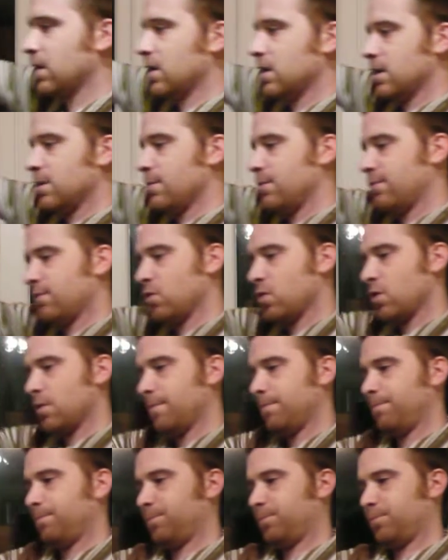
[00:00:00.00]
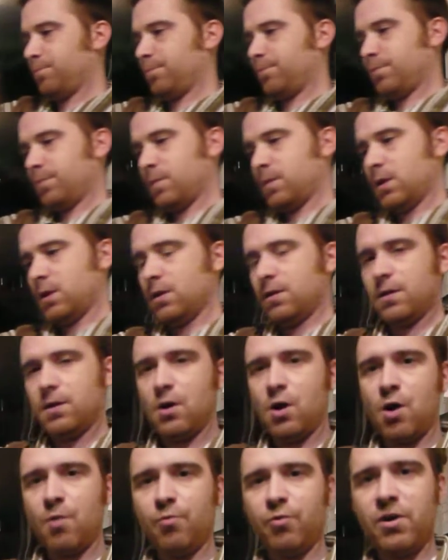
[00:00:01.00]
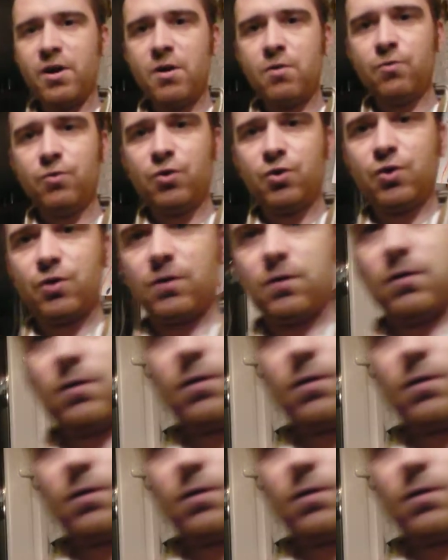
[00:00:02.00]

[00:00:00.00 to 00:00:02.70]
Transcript: Then we've got Arbor Ales.